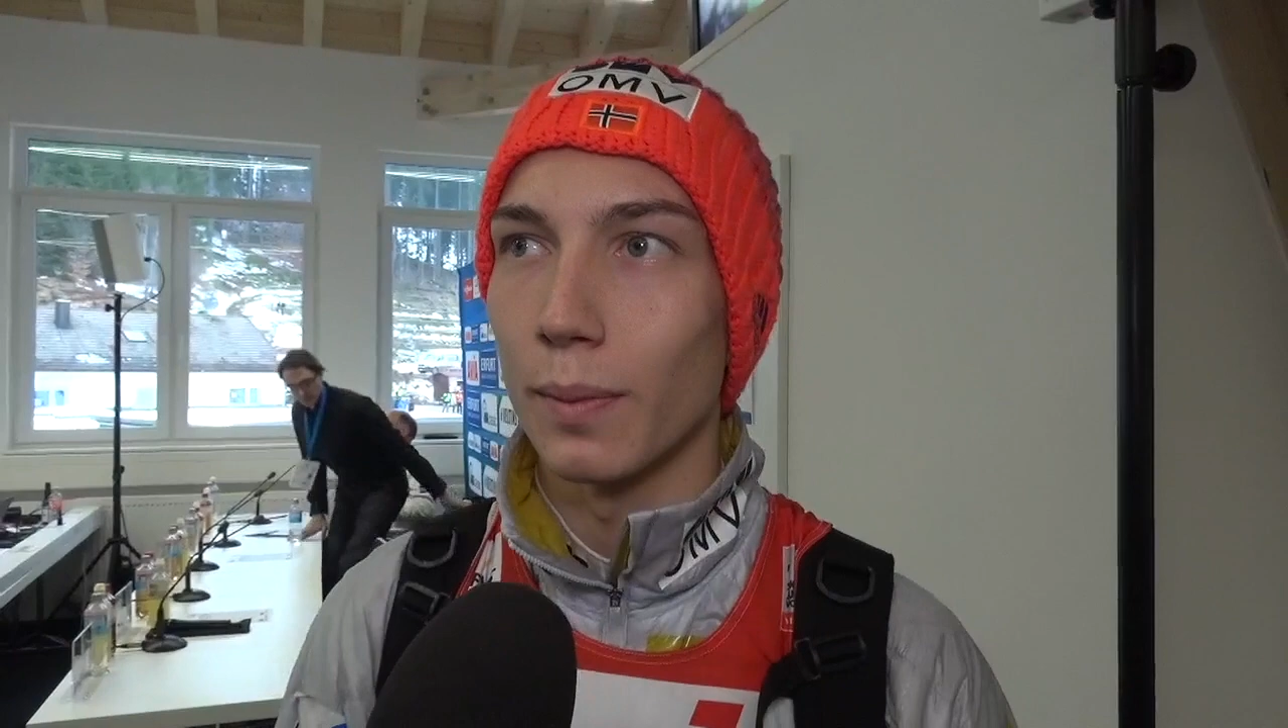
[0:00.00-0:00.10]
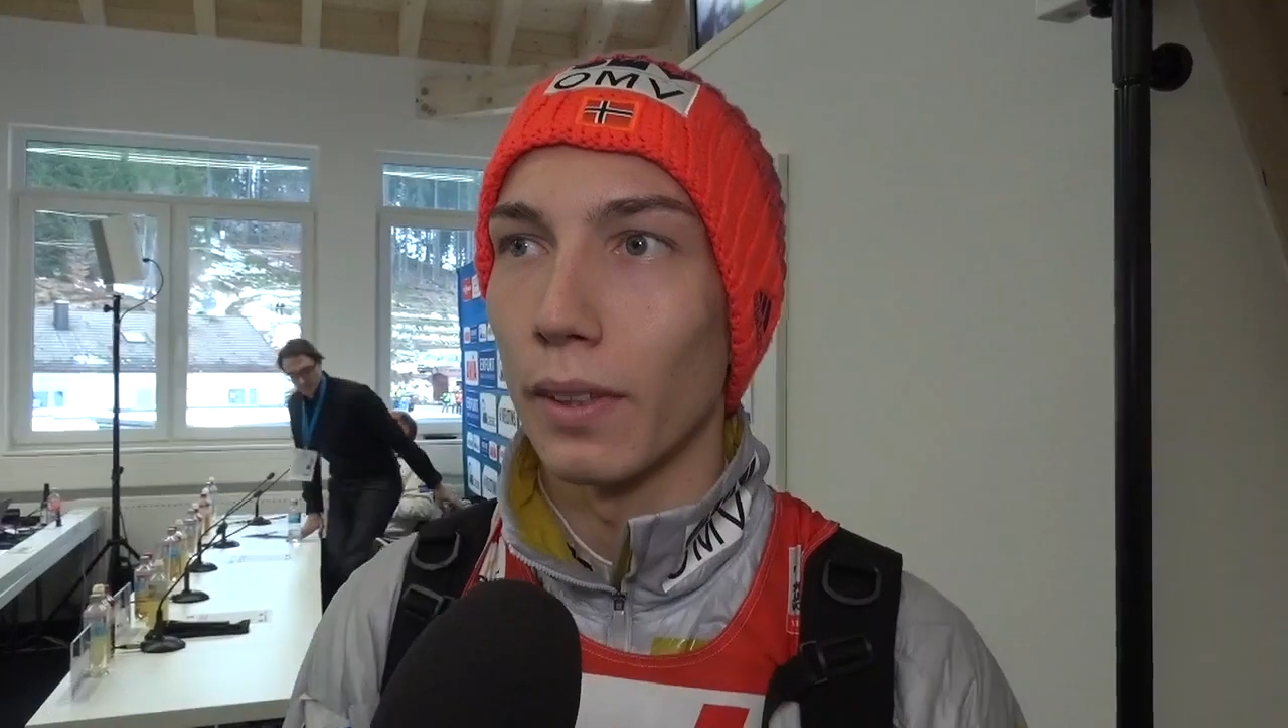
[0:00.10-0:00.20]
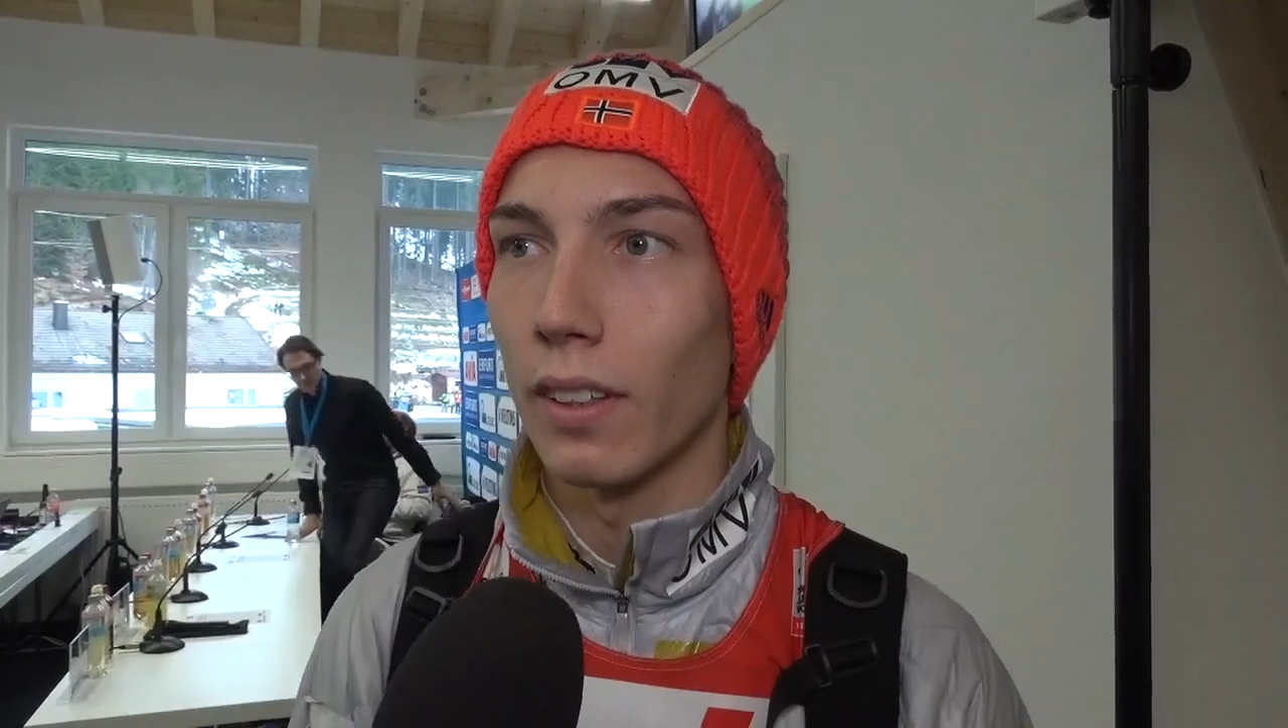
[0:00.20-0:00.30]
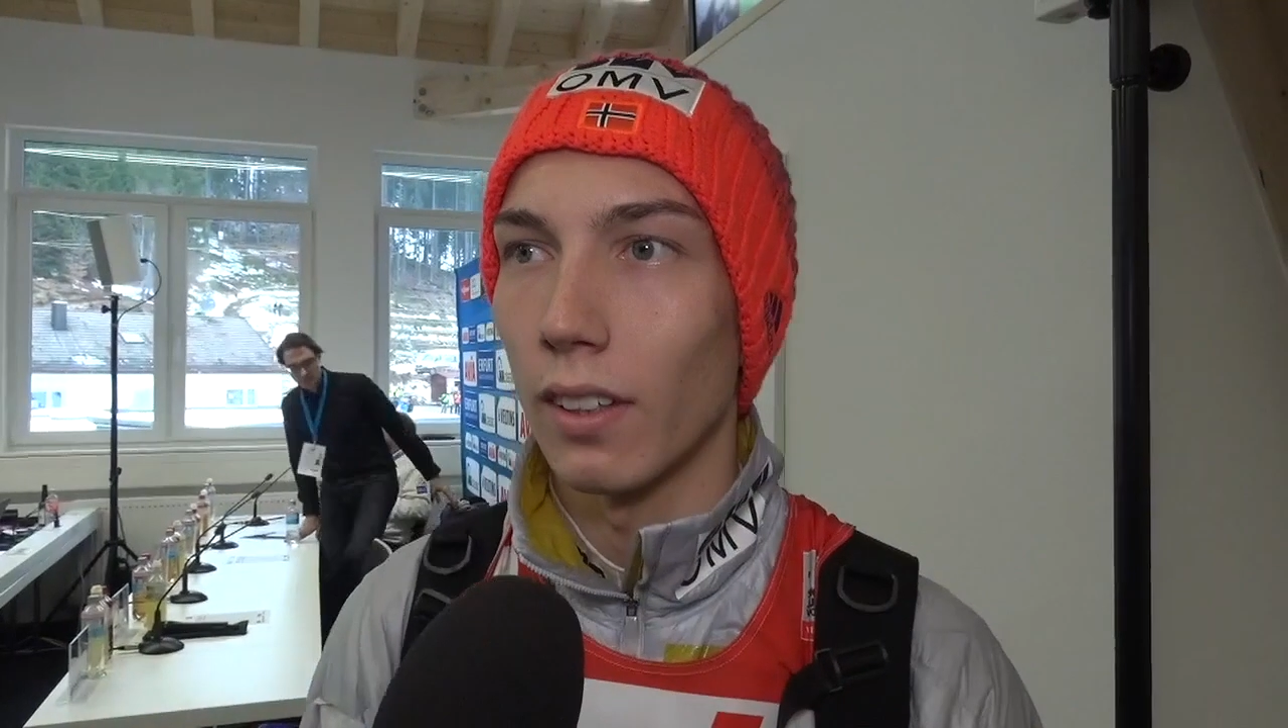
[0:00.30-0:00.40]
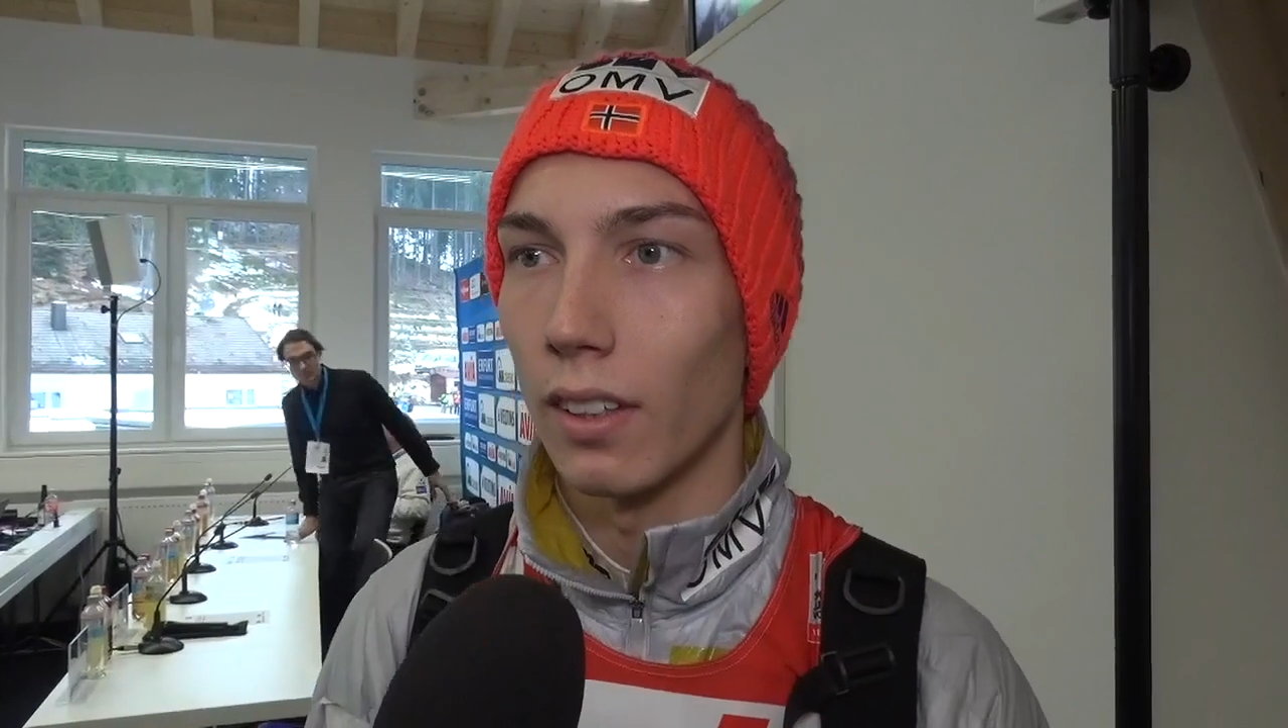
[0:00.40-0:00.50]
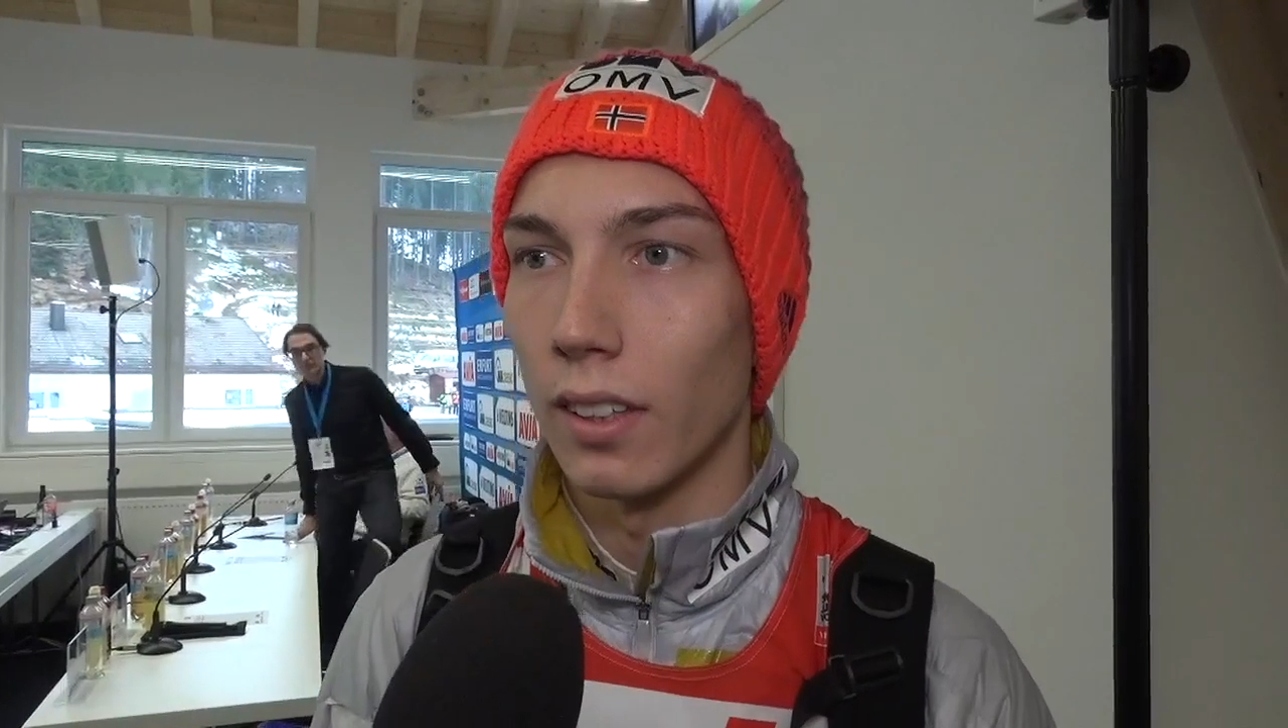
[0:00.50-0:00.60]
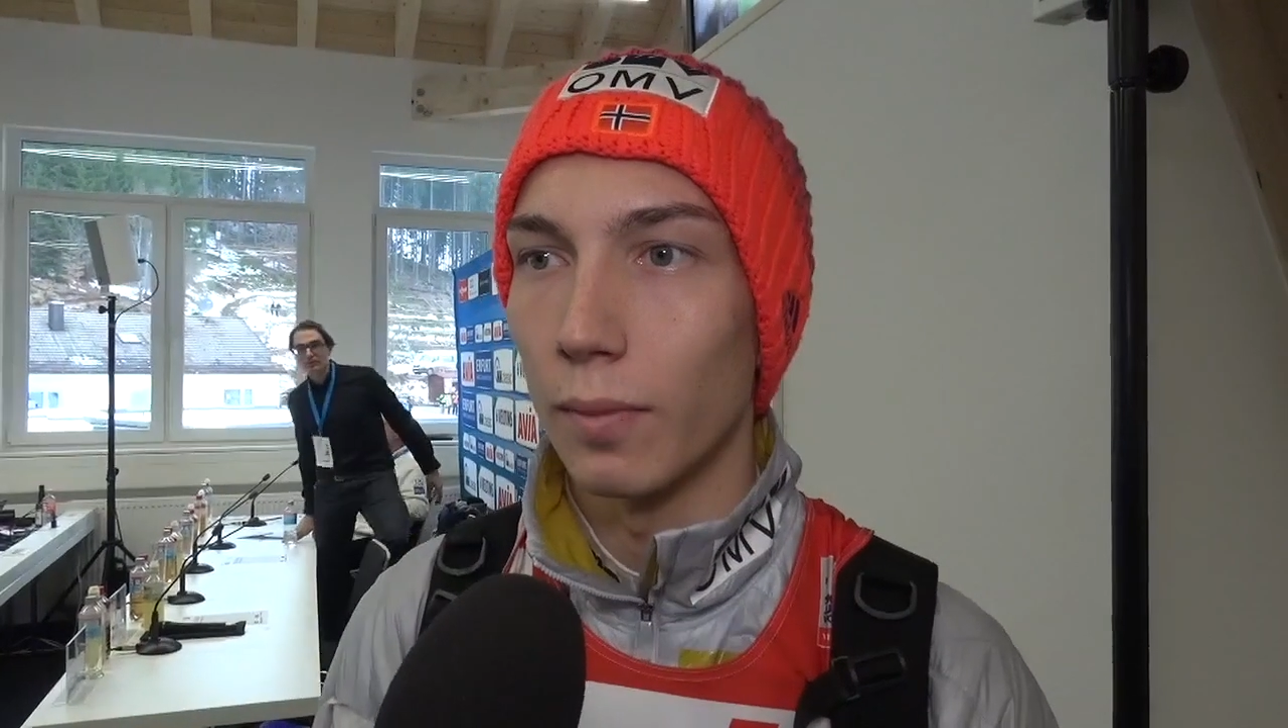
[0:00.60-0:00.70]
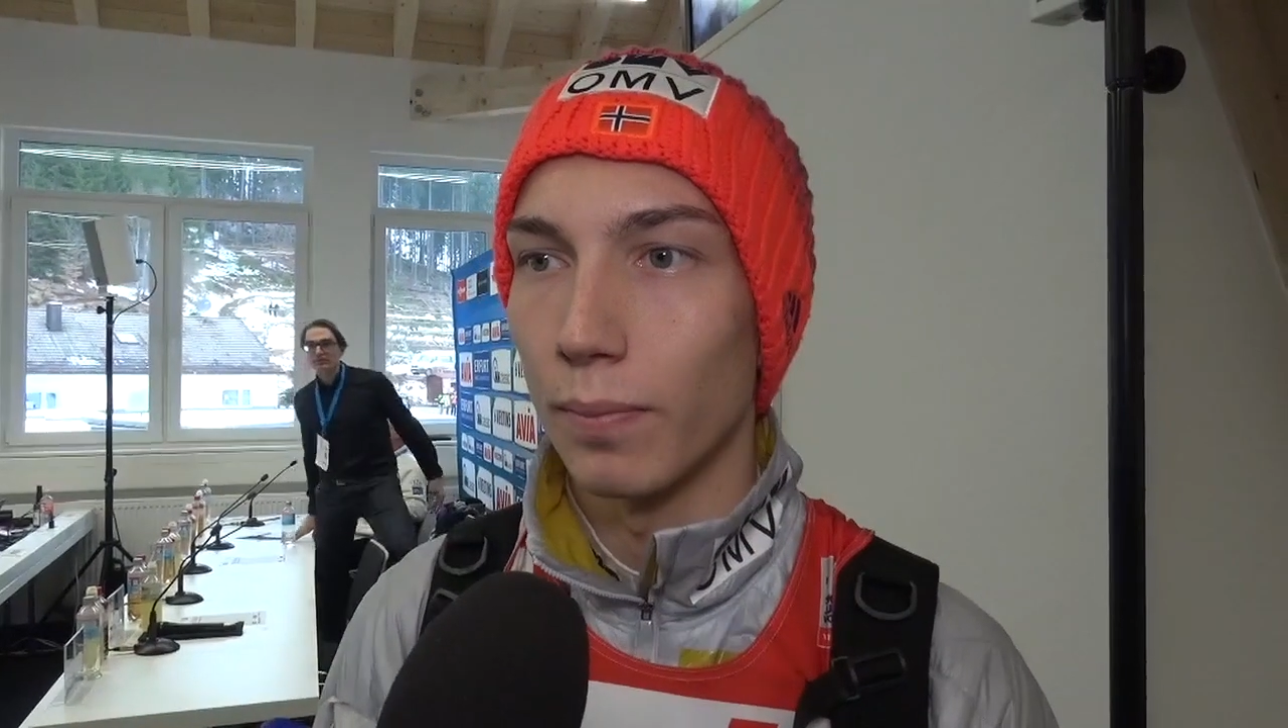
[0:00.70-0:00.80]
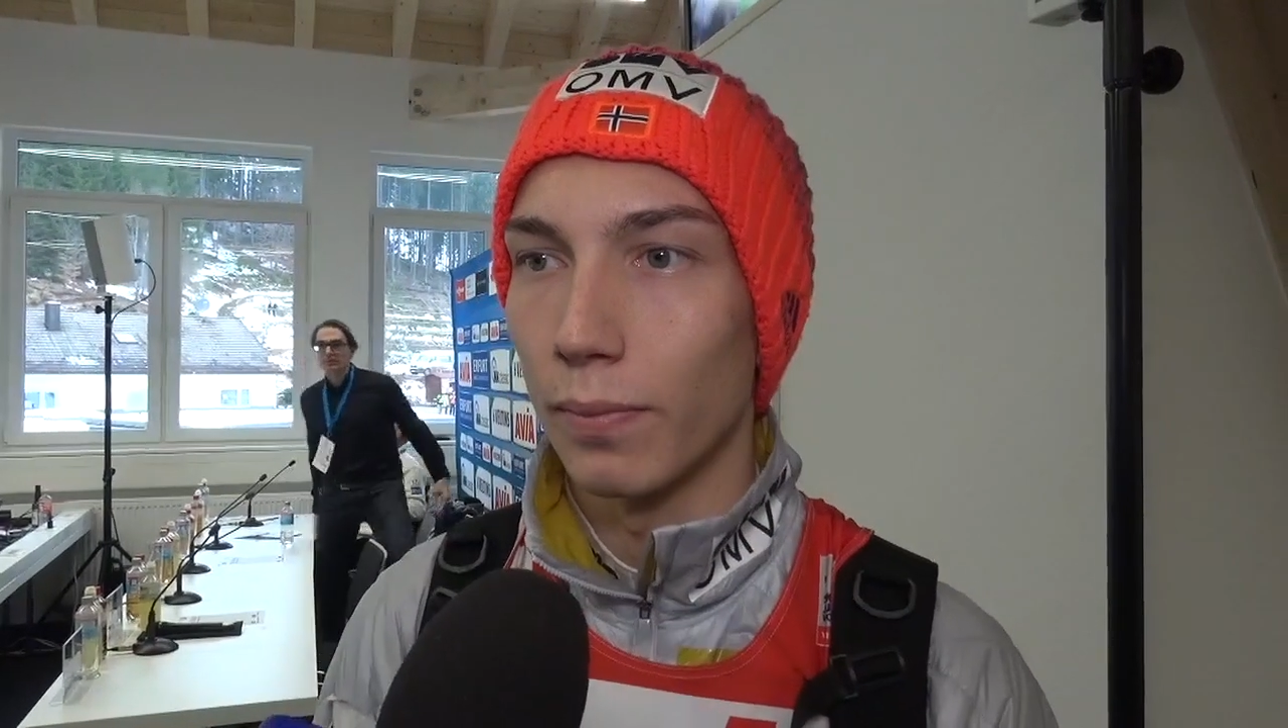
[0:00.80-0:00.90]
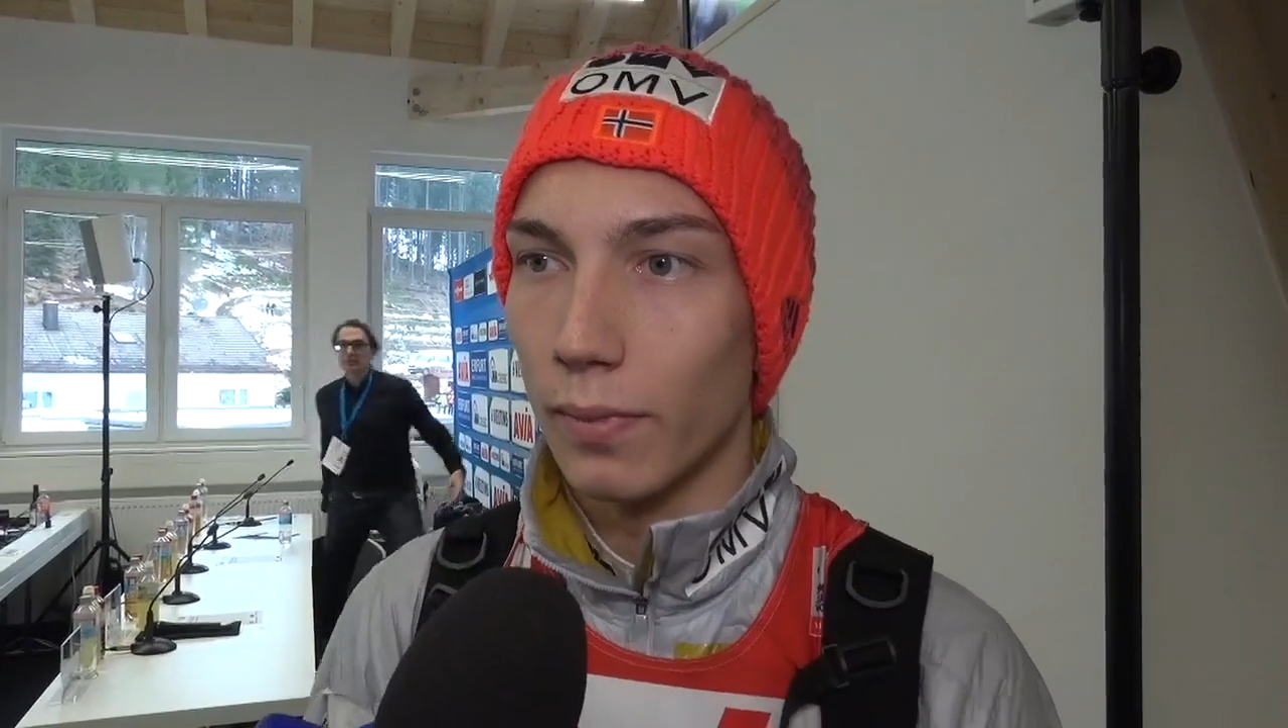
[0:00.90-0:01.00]
but
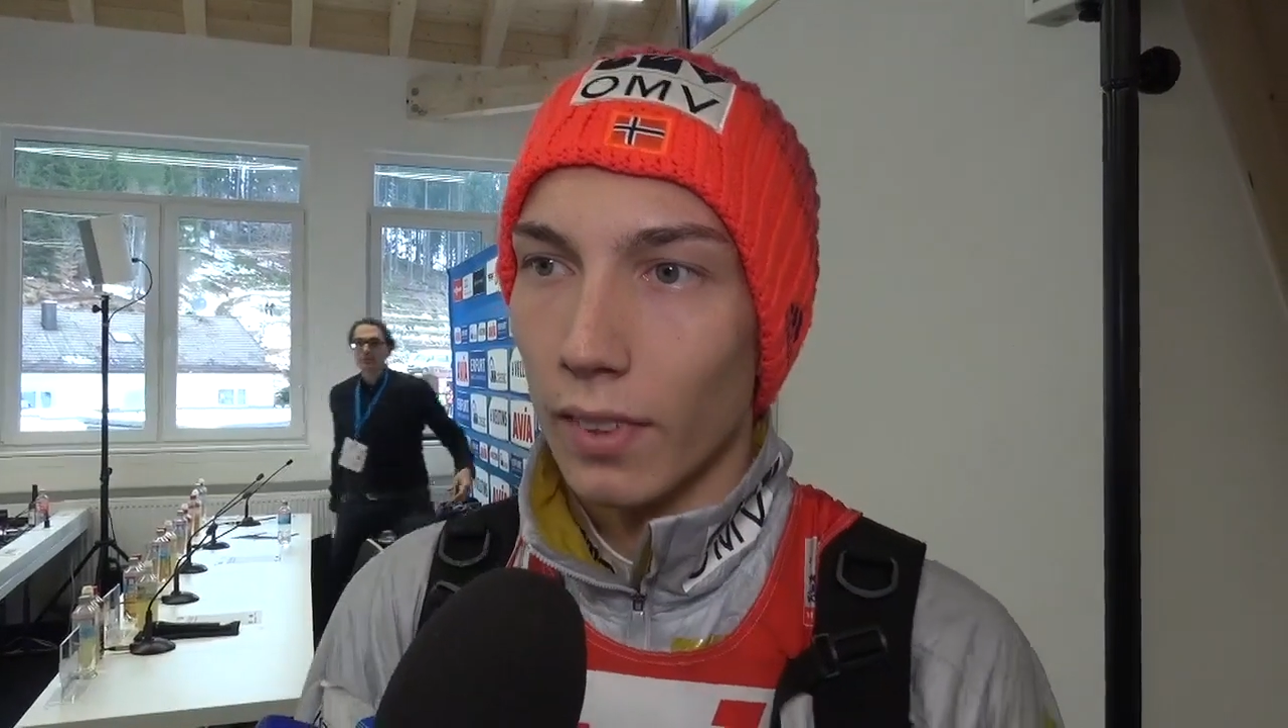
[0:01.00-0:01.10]
um,